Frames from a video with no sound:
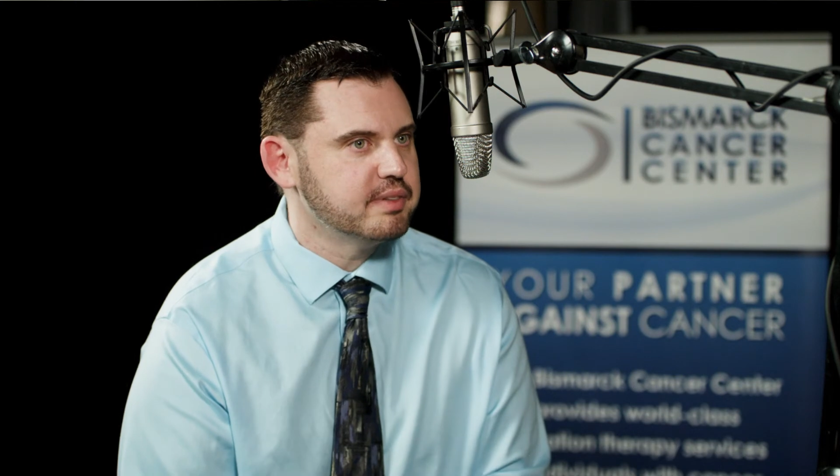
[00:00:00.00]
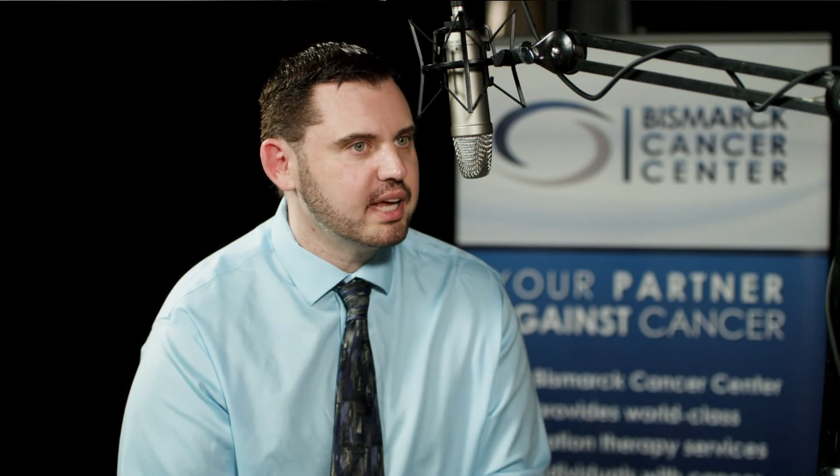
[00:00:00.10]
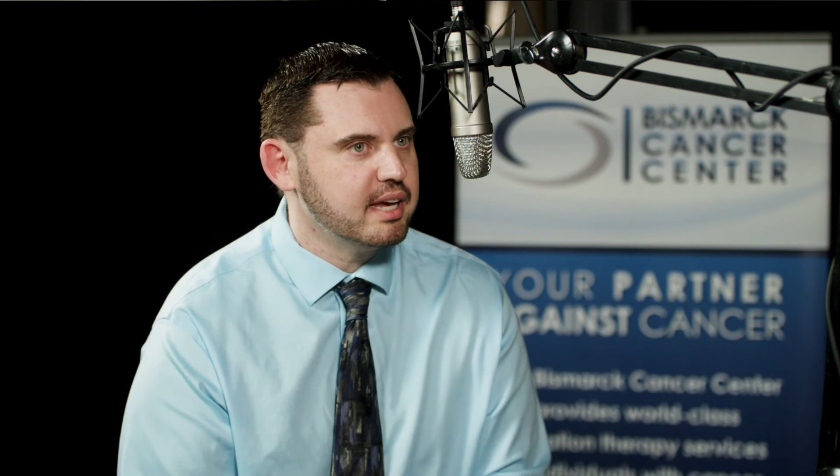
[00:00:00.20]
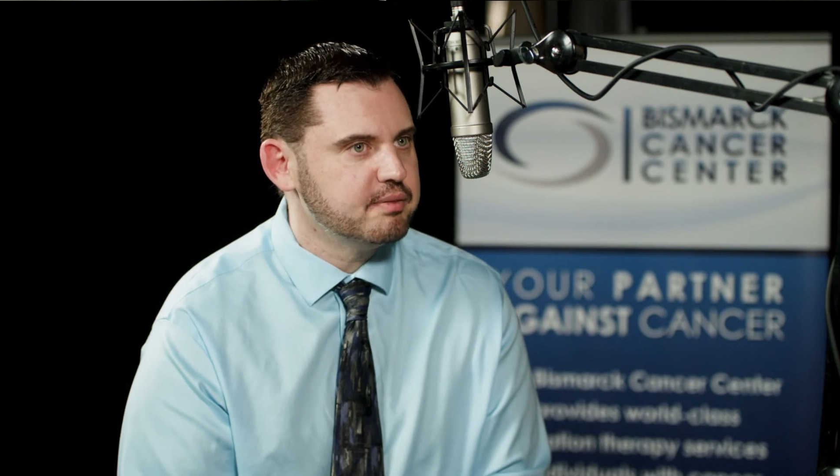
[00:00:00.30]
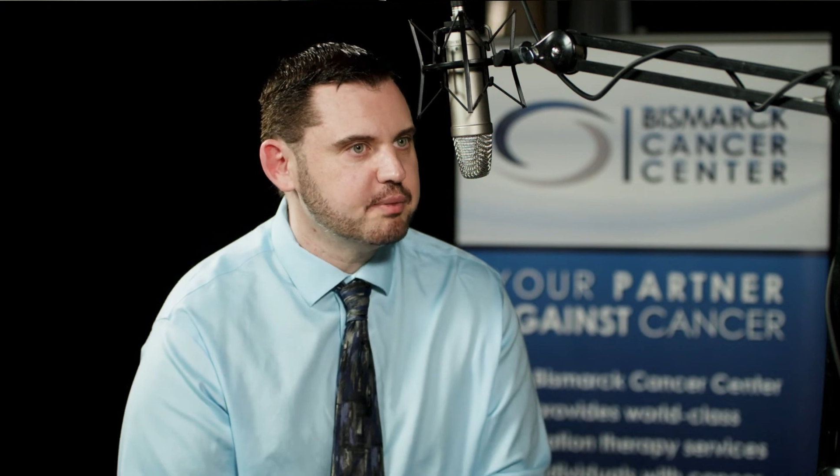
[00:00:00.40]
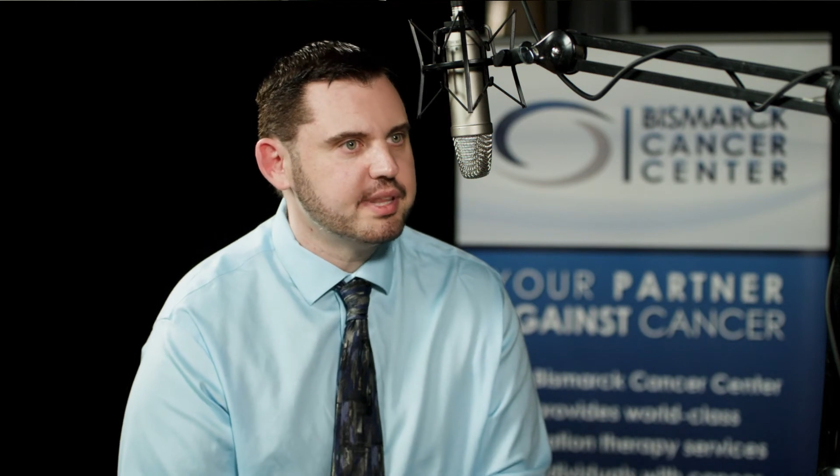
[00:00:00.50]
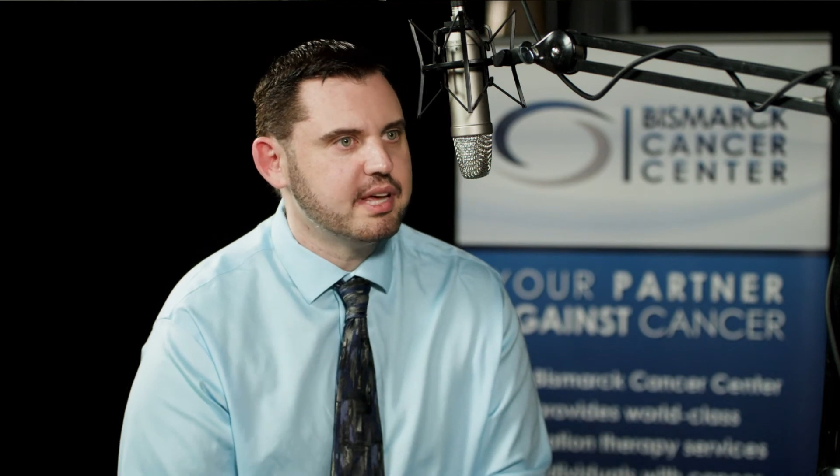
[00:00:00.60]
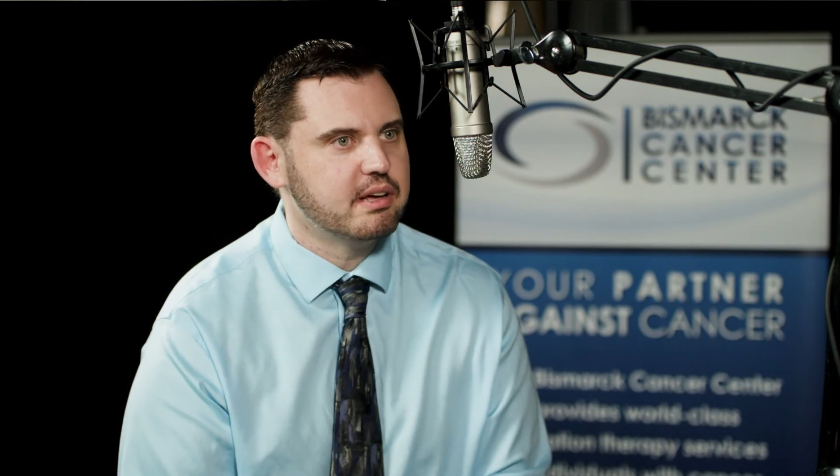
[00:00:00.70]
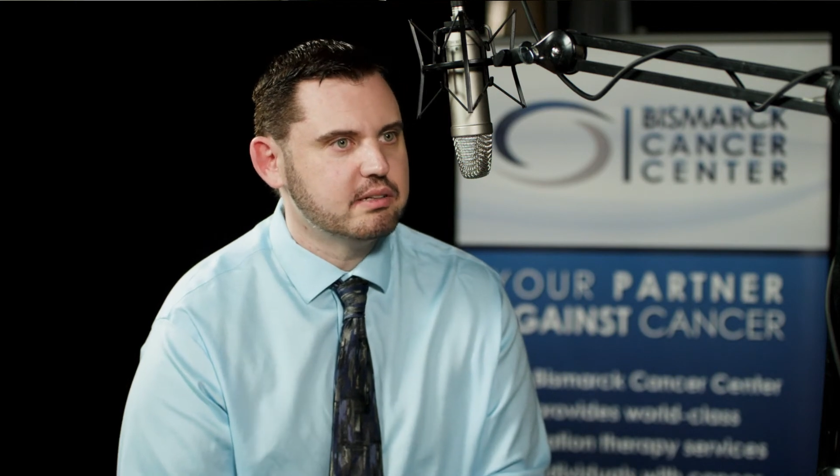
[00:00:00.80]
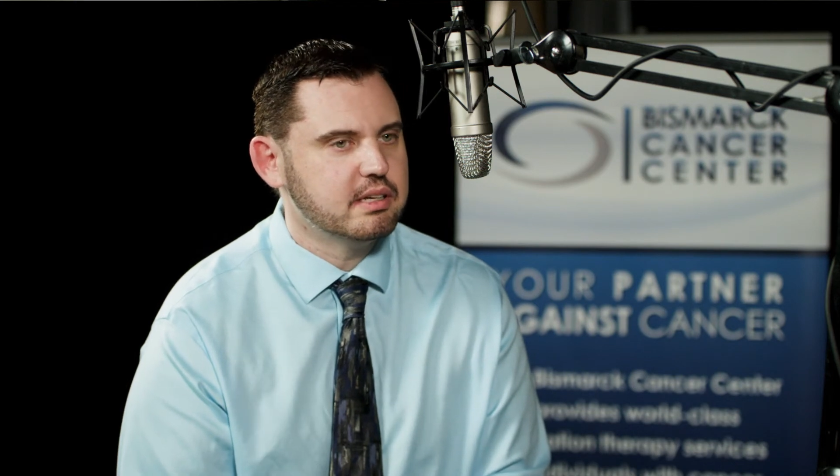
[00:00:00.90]
of life
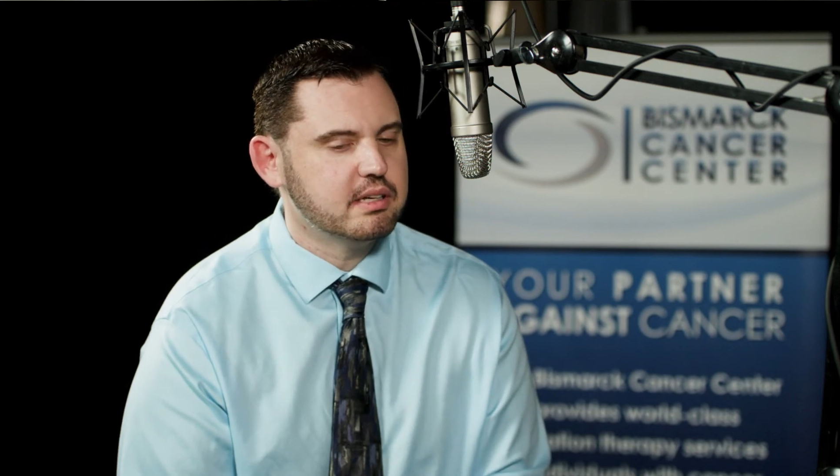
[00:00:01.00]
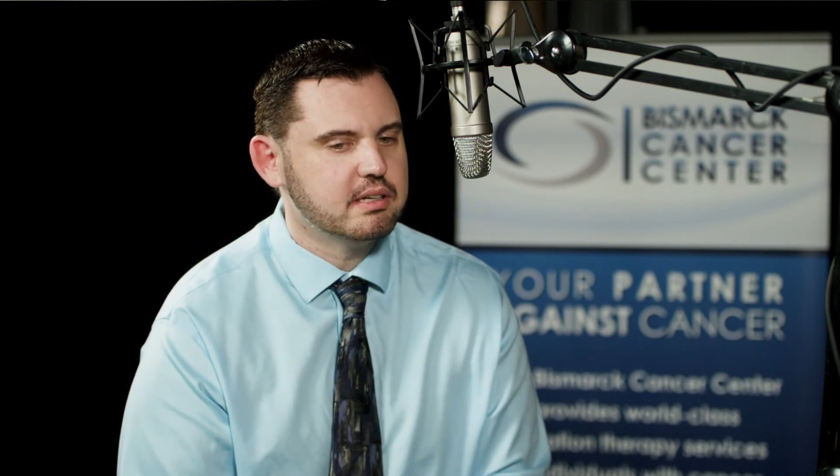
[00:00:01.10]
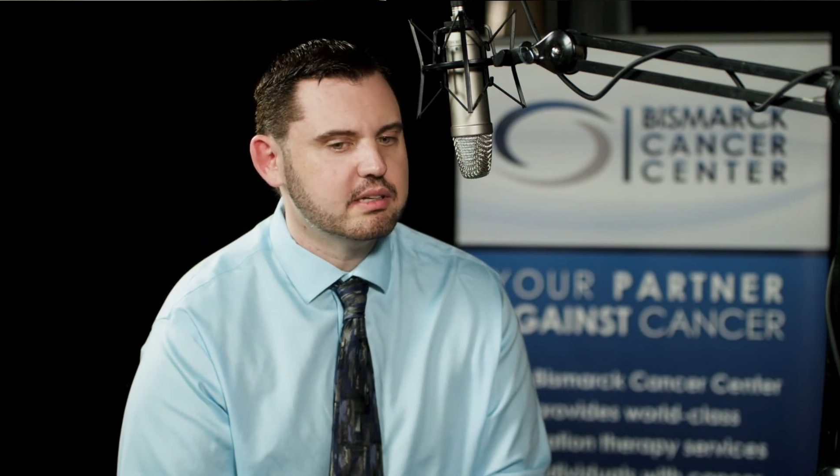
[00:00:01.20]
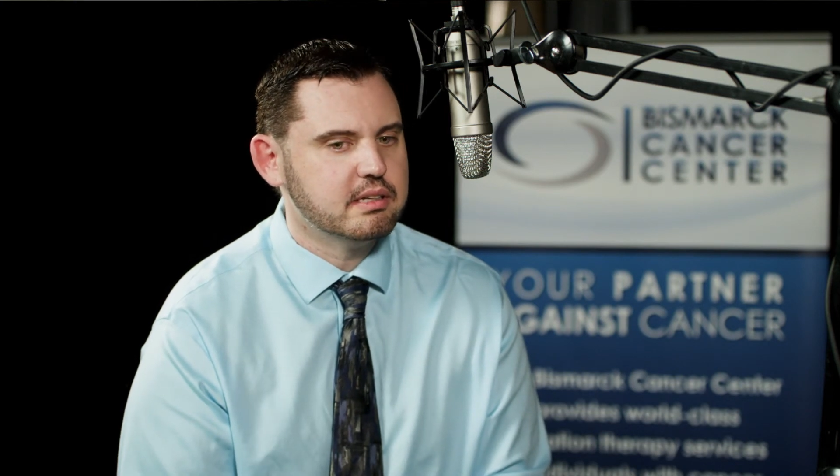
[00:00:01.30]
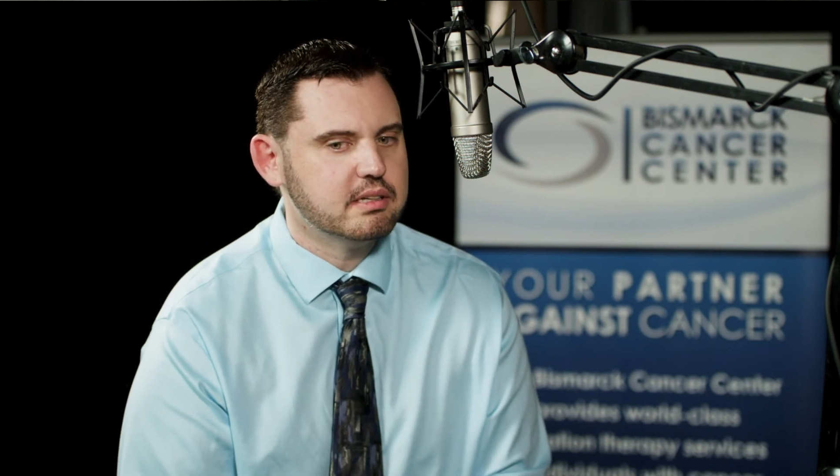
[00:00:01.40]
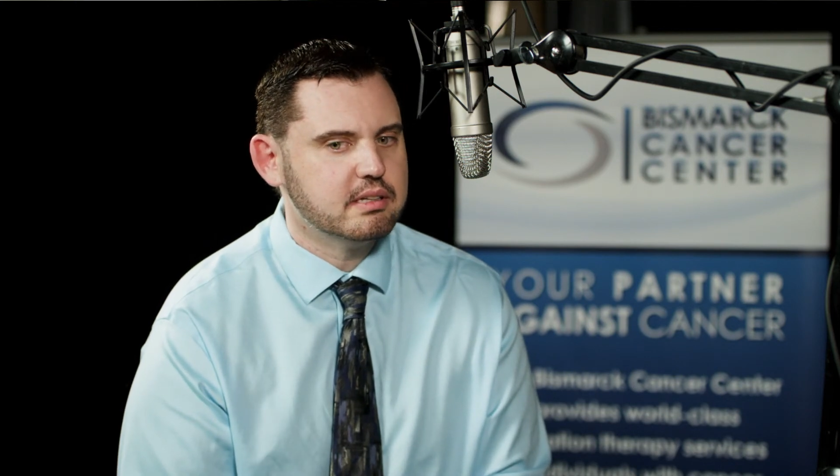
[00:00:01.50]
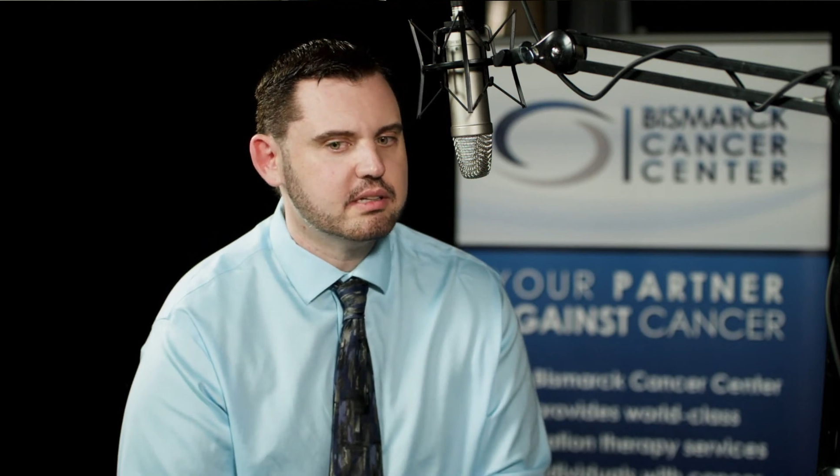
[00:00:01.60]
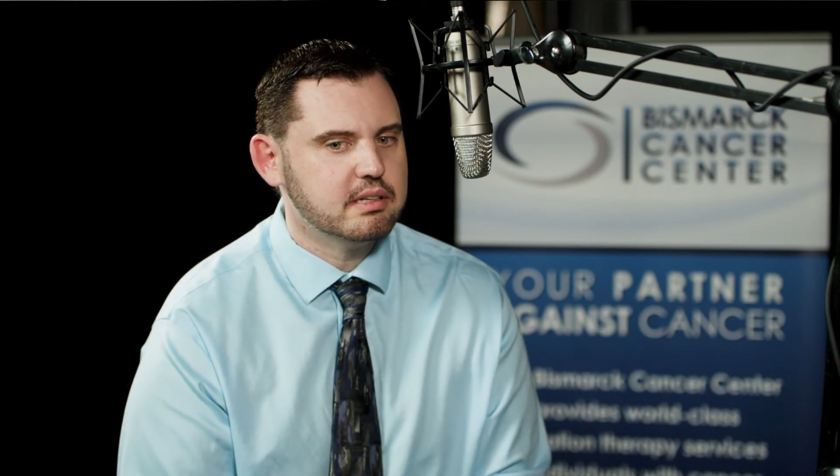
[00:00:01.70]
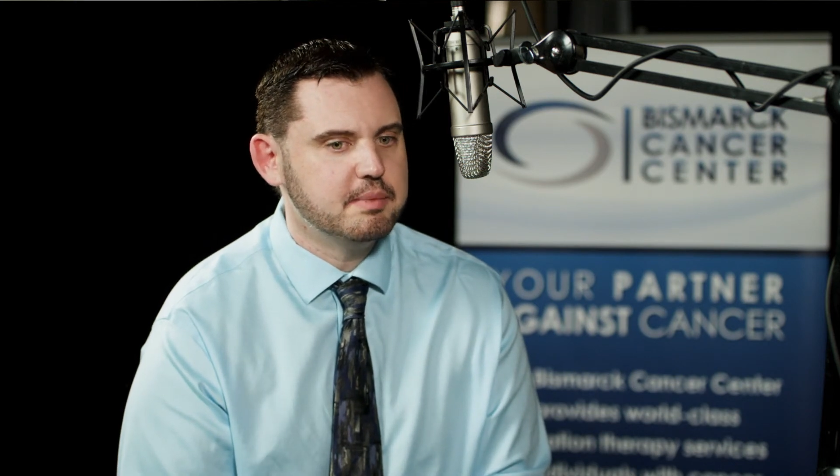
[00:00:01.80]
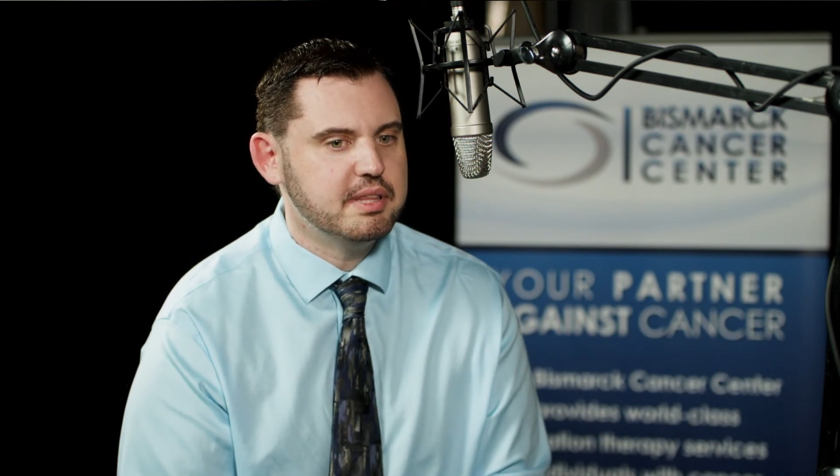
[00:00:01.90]
without,
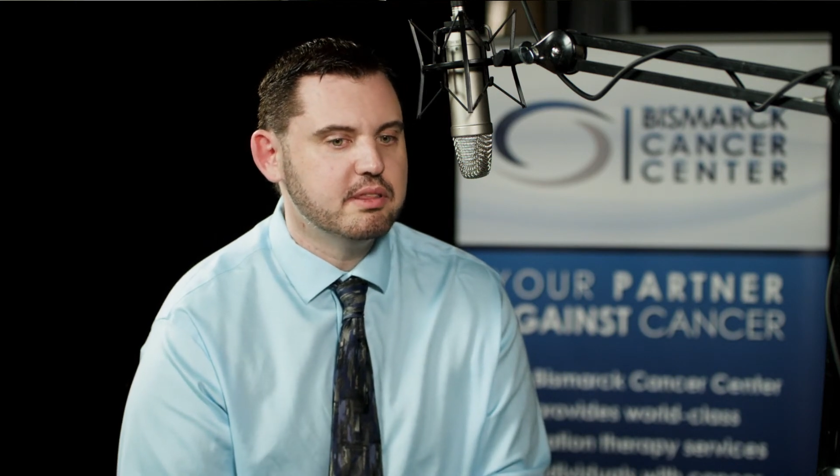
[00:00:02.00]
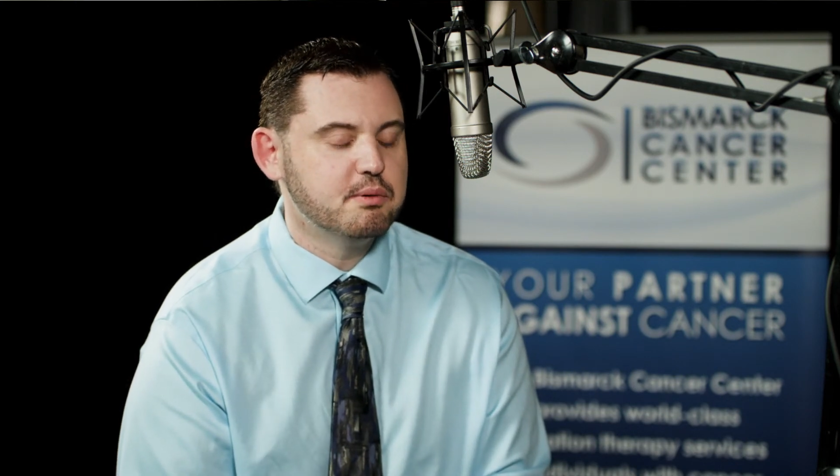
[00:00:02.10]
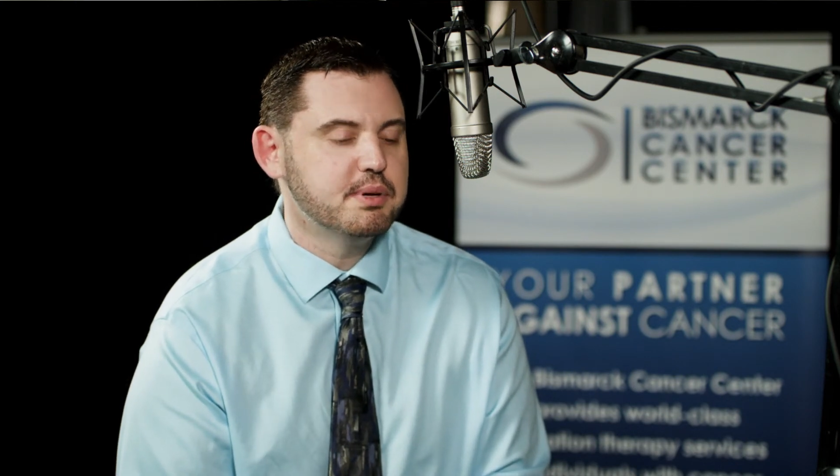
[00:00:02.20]
the